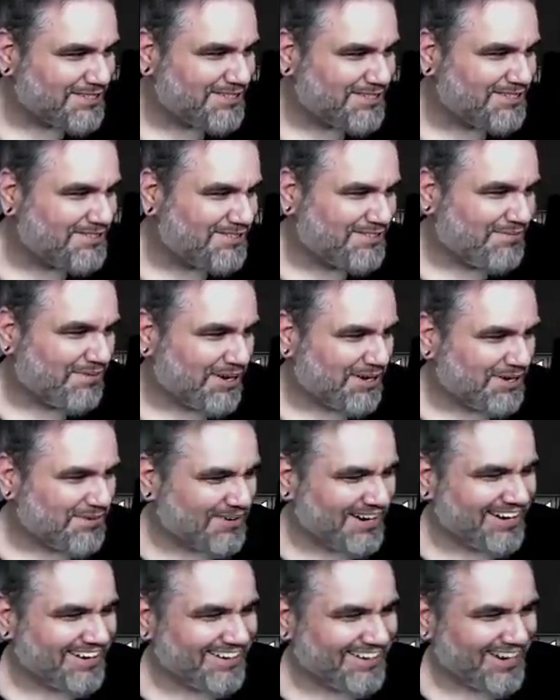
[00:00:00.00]
just make one an
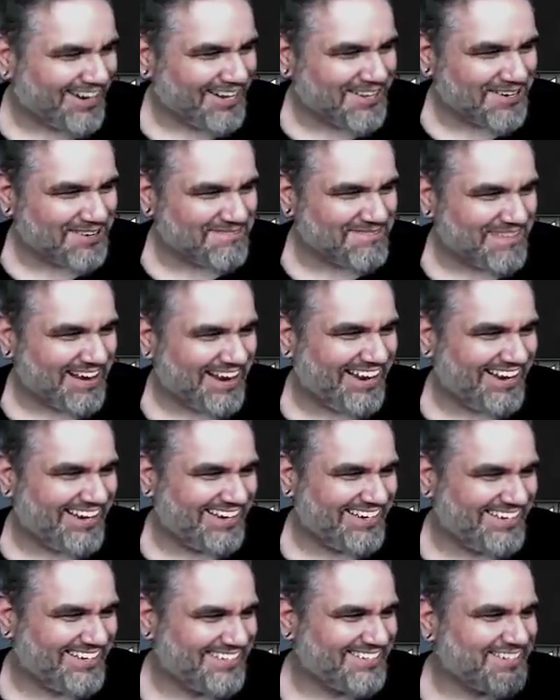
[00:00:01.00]
way option. Or another,
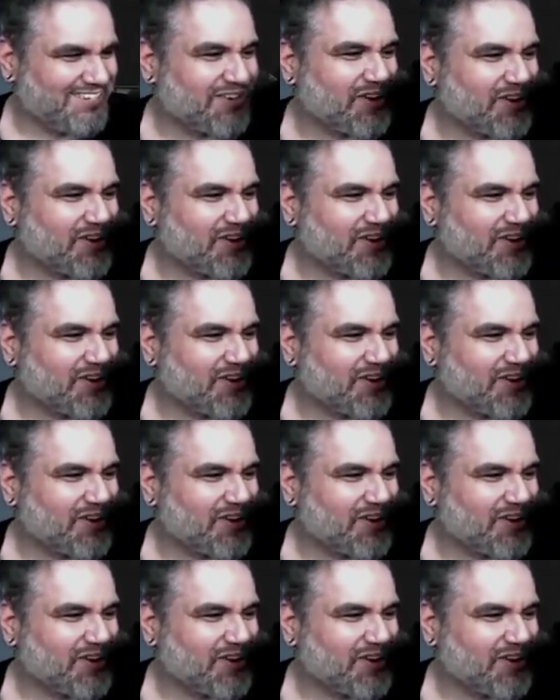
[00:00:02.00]
man.